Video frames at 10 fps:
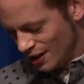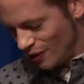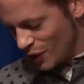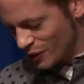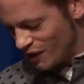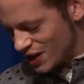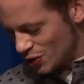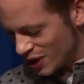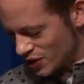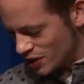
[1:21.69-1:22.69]
Following
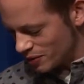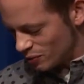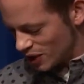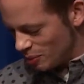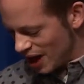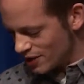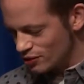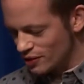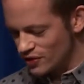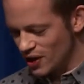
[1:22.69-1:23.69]
graduation with a
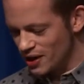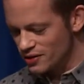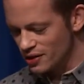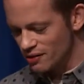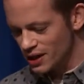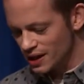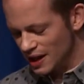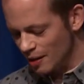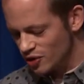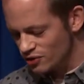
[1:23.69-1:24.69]
Bachelor of Science degree in
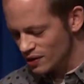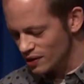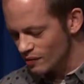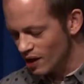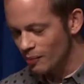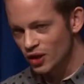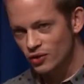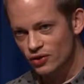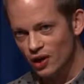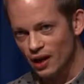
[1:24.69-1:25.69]
Chemistry and
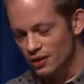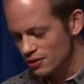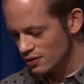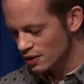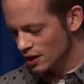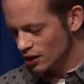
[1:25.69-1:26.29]
Environmental Science,